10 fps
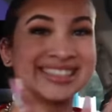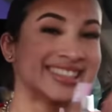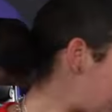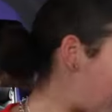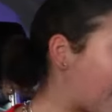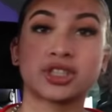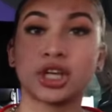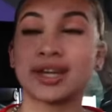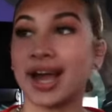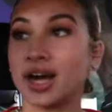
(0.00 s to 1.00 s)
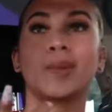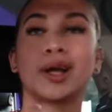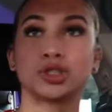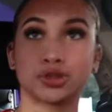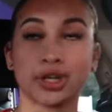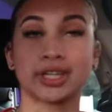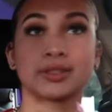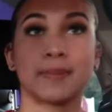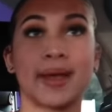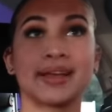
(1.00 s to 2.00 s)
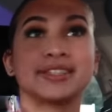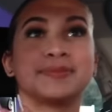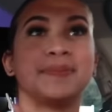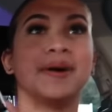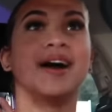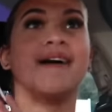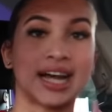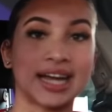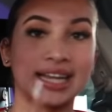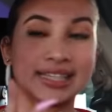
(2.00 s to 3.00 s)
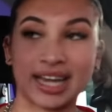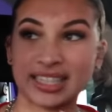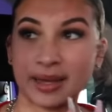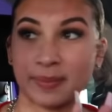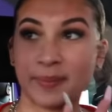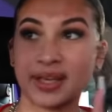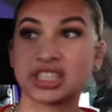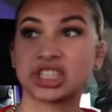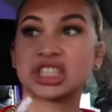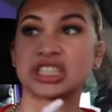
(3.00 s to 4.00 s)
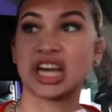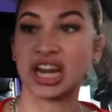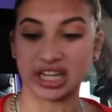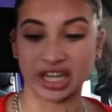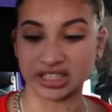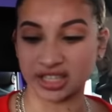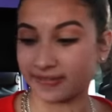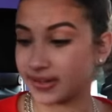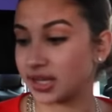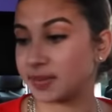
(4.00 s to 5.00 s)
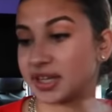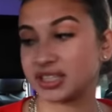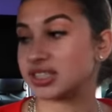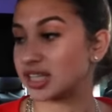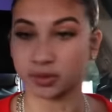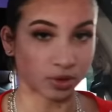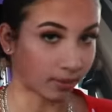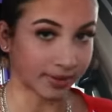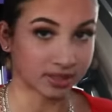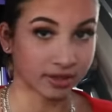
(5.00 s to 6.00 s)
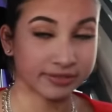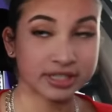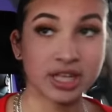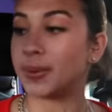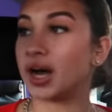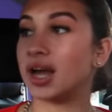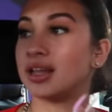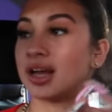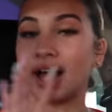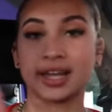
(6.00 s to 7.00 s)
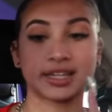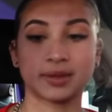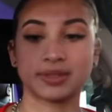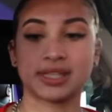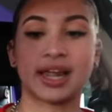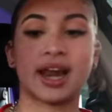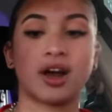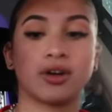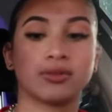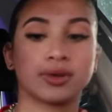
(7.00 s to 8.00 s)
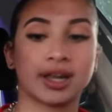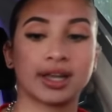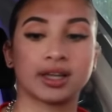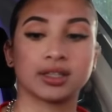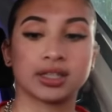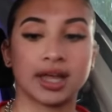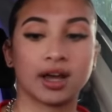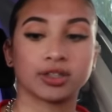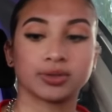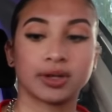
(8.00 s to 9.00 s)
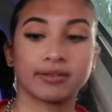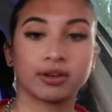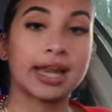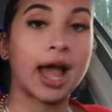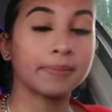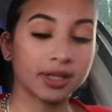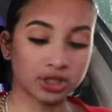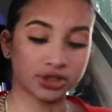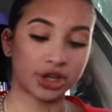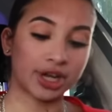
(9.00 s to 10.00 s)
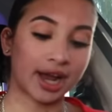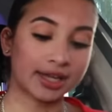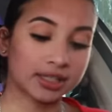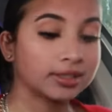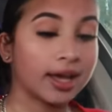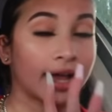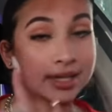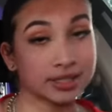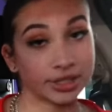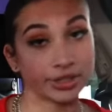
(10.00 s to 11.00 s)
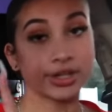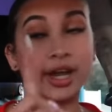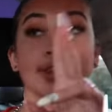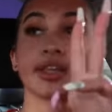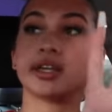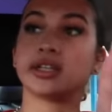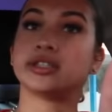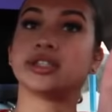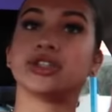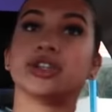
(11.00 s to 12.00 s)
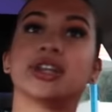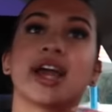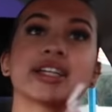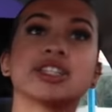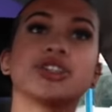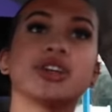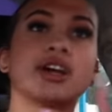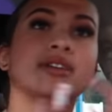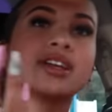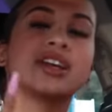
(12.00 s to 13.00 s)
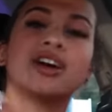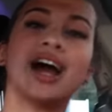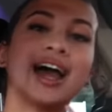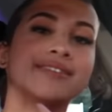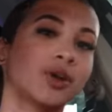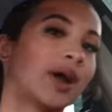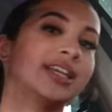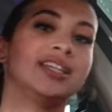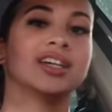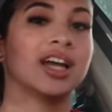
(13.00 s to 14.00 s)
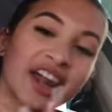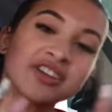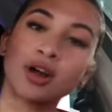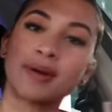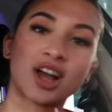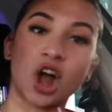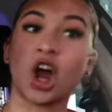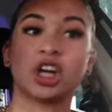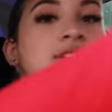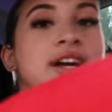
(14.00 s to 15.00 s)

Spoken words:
Okay, so now my trunk is a mess, but not like that type of mess. It's just got a lot of stuff in it because that's where all my stuff is. But I can empty that out when I get to the house or whatever. Now I'm gonna show you guys the exterior and the interior. The exterior, girl, I have no idea. I don't know about cars.